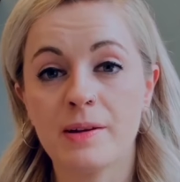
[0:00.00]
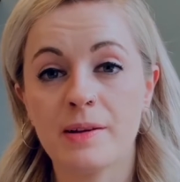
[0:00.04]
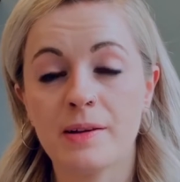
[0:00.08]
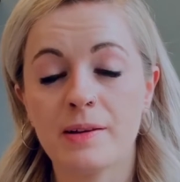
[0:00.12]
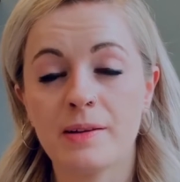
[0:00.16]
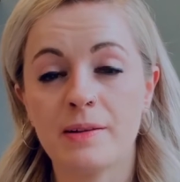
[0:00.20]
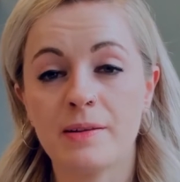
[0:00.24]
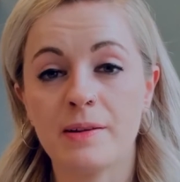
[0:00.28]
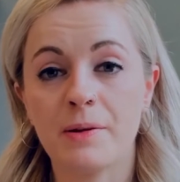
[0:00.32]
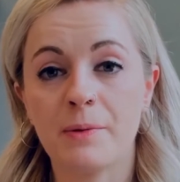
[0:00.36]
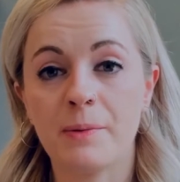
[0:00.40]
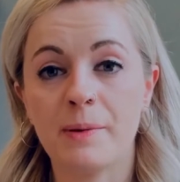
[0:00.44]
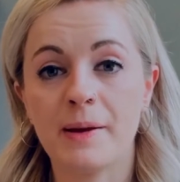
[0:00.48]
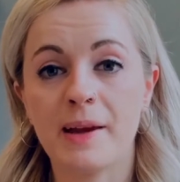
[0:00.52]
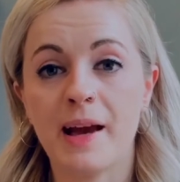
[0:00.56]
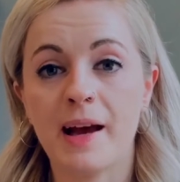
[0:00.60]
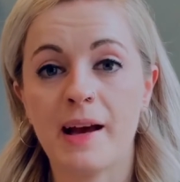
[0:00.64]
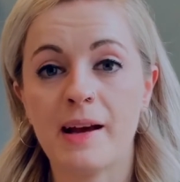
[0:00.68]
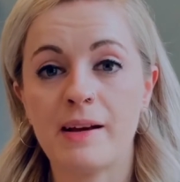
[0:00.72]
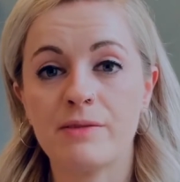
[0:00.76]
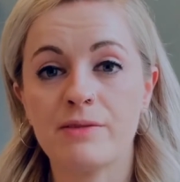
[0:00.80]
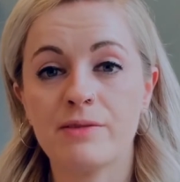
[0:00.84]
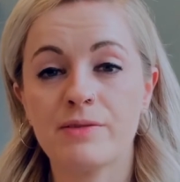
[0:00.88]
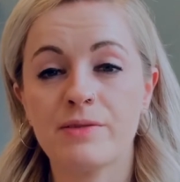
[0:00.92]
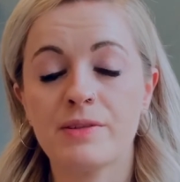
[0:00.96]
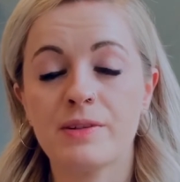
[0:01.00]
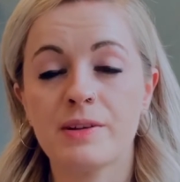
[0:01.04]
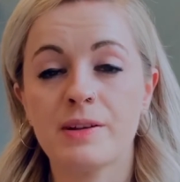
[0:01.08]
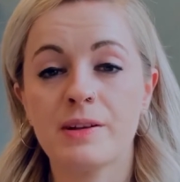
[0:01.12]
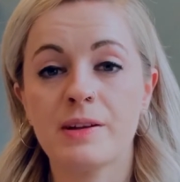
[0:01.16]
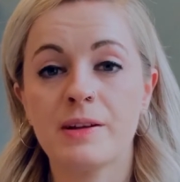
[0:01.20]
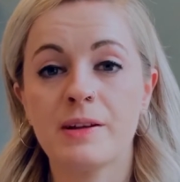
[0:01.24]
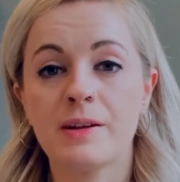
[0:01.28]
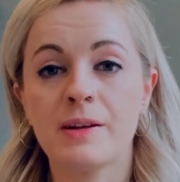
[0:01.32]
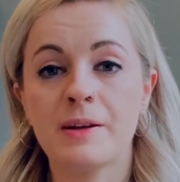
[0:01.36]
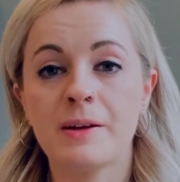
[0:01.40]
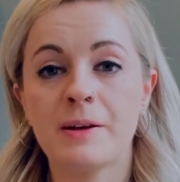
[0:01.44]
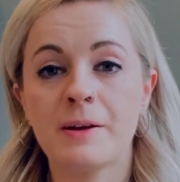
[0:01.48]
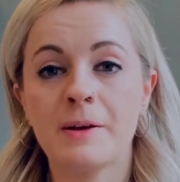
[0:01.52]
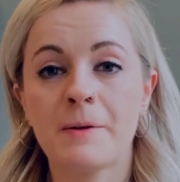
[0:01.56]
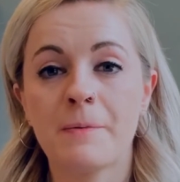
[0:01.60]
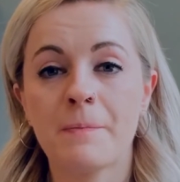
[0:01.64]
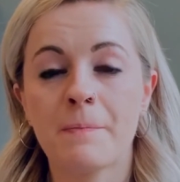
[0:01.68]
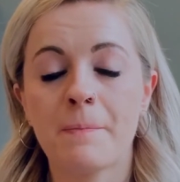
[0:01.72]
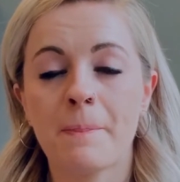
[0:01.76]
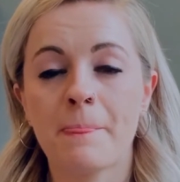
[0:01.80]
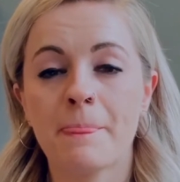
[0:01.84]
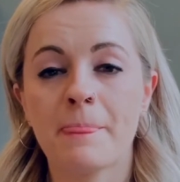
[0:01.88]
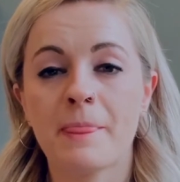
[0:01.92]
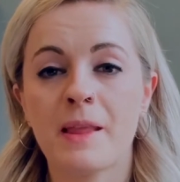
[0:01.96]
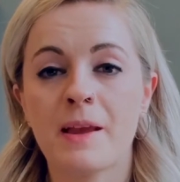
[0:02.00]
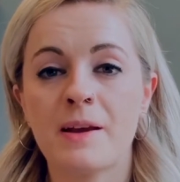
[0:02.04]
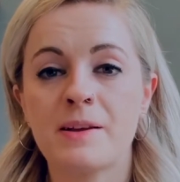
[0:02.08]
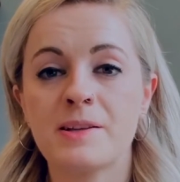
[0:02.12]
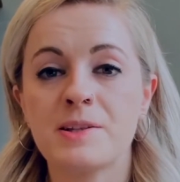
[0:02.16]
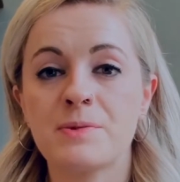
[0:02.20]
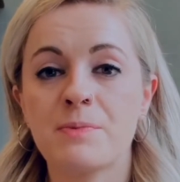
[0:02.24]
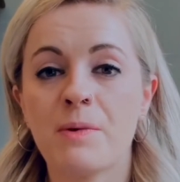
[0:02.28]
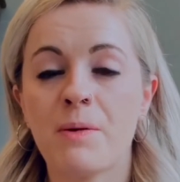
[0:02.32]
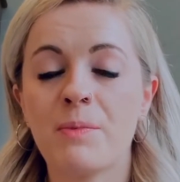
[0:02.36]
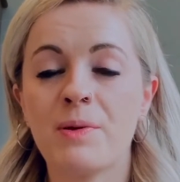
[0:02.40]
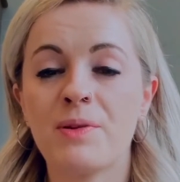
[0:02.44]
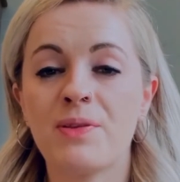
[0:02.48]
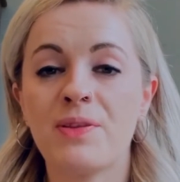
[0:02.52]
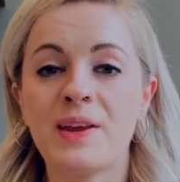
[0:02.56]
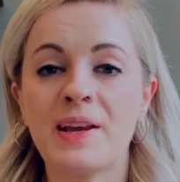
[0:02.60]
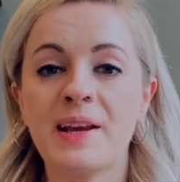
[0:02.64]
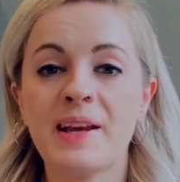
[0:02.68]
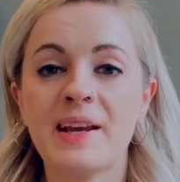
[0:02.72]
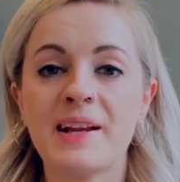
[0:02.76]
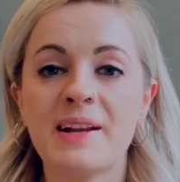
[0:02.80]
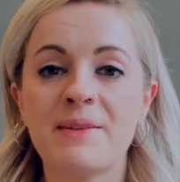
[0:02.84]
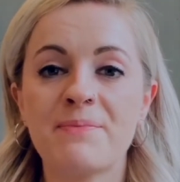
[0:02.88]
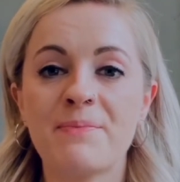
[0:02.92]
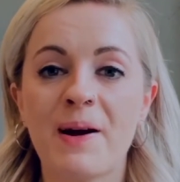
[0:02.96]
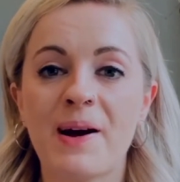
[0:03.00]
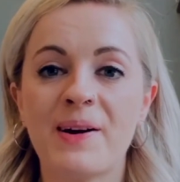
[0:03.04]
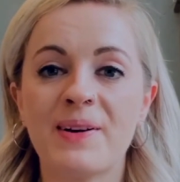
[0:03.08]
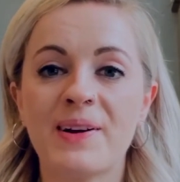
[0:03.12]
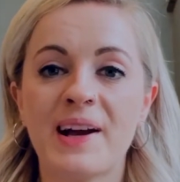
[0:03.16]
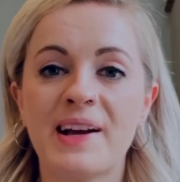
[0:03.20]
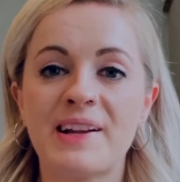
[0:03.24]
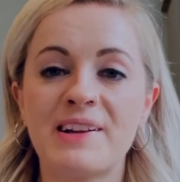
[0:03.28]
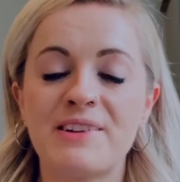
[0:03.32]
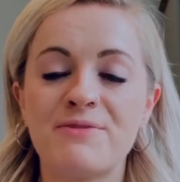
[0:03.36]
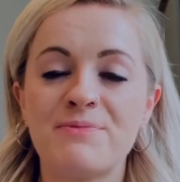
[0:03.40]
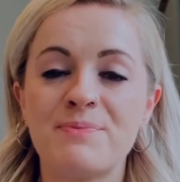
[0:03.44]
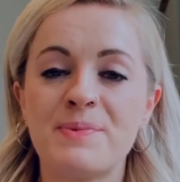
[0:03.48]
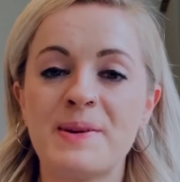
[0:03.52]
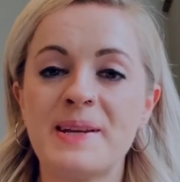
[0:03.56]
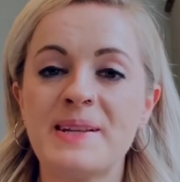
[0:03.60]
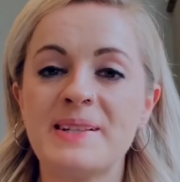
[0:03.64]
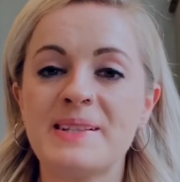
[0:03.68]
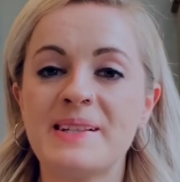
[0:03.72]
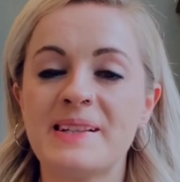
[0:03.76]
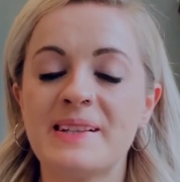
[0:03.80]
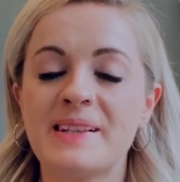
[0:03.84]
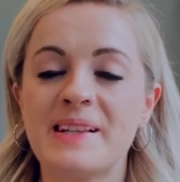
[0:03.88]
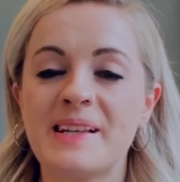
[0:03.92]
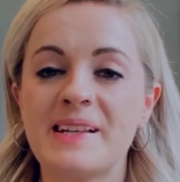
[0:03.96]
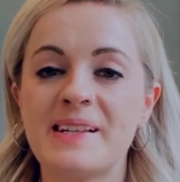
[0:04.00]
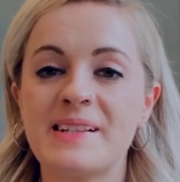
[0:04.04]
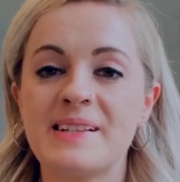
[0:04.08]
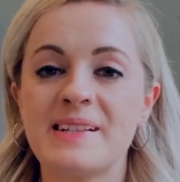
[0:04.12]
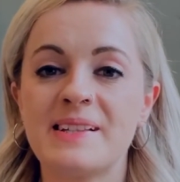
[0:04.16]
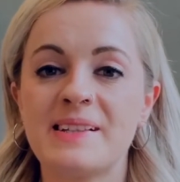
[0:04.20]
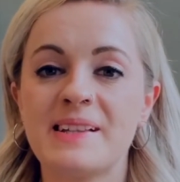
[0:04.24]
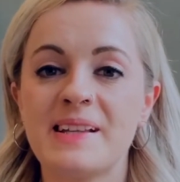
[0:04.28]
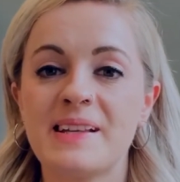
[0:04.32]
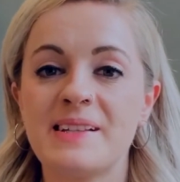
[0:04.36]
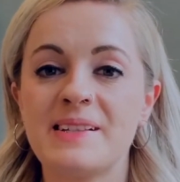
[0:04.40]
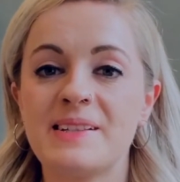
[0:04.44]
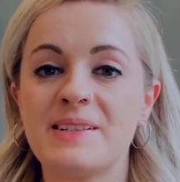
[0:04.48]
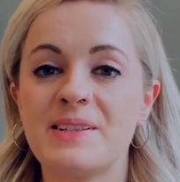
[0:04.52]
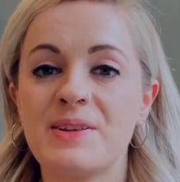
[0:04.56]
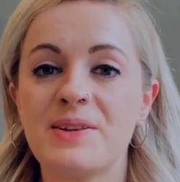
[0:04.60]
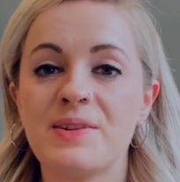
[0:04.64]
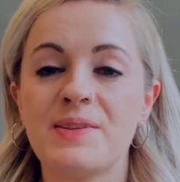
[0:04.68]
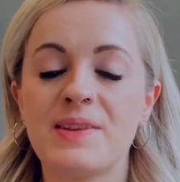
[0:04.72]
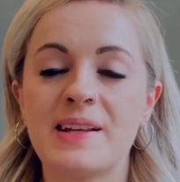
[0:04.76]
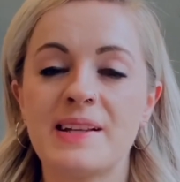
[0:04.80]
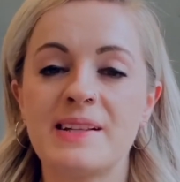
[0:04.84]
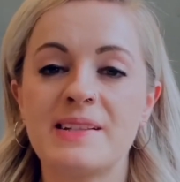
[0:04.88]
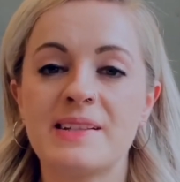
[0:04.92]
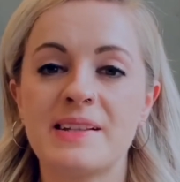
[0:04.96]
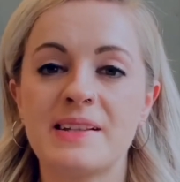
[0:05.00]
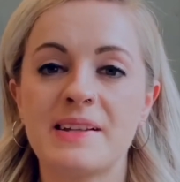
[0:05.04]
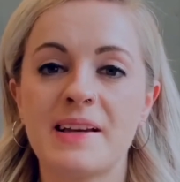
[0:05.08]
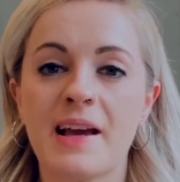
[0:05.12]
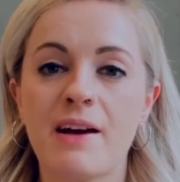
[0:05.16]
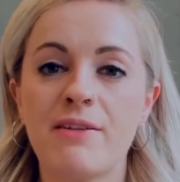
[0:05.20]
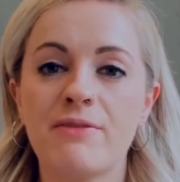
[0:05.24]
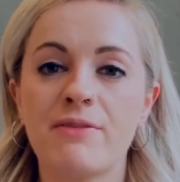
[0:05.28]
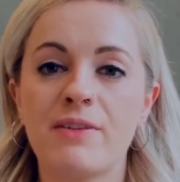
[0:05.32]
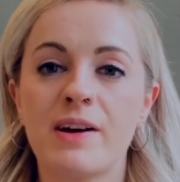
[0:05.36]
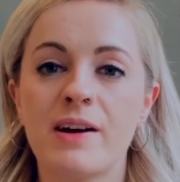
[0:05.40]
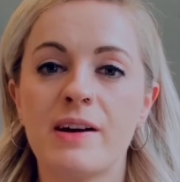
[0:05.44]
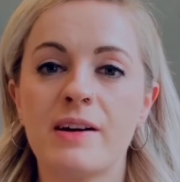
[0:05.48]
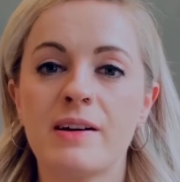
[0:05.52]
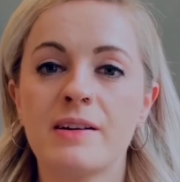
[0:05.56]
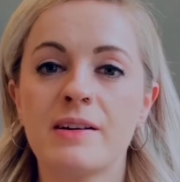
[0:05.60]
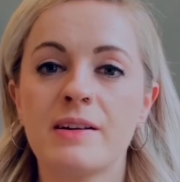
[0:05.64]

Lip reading: that we have. So when we're thinking about kind of piecing these two things together,